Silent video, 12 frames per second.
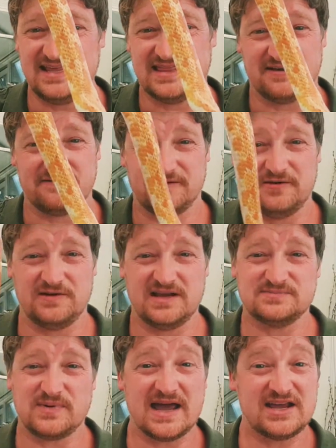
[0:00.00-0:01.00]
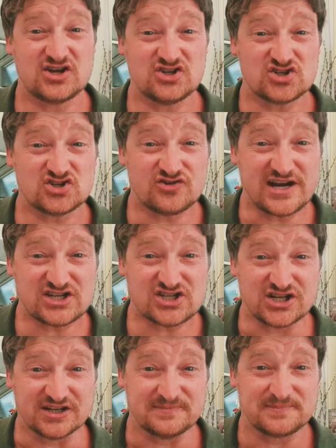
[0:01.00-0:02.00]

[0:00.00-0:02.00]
their food is by constriction.